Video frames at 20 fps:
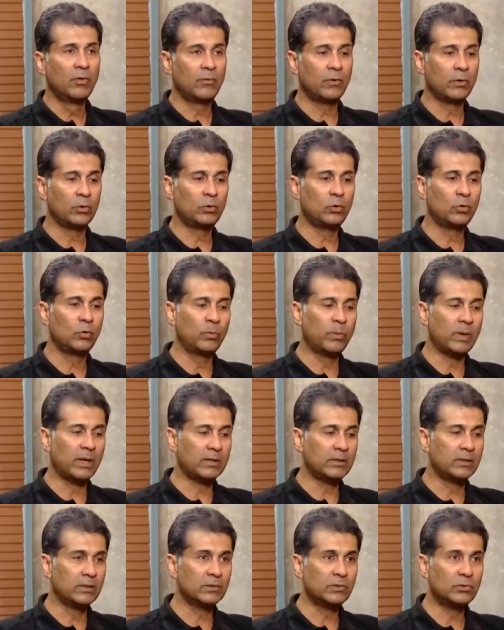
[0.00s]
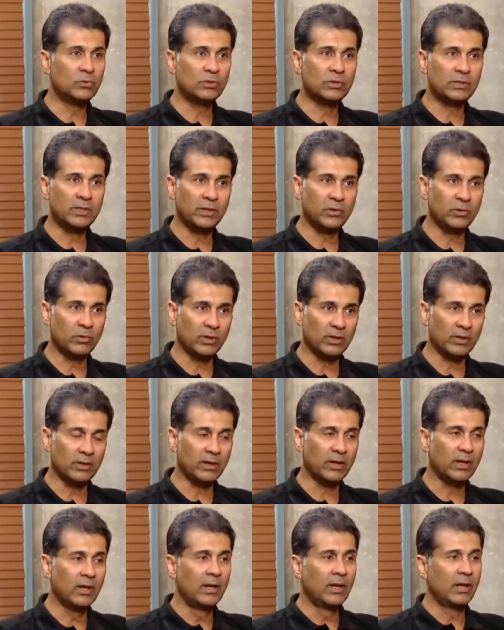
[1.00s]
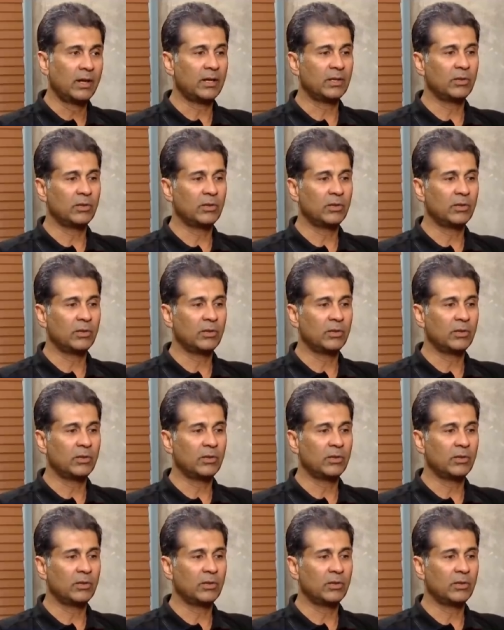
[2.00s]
for two partners to stay together. Mm.